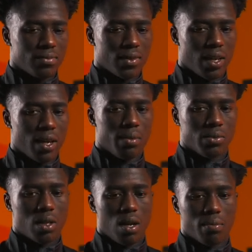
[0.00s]
The
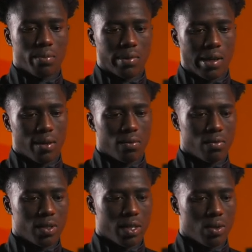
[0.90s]
games come like
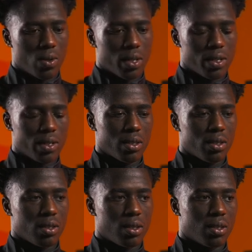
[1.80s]
really quickly.
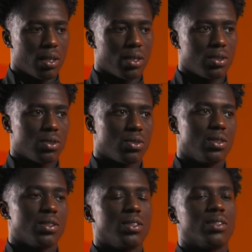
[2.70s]
You just
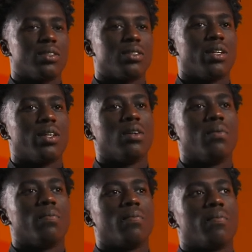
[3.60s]
always need to
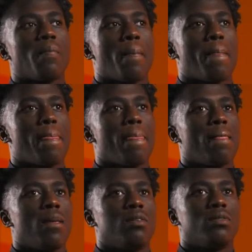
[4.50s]
stay
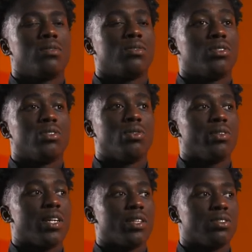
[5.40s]
just
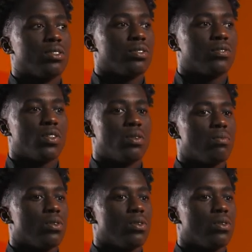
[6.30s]
doing extras, phone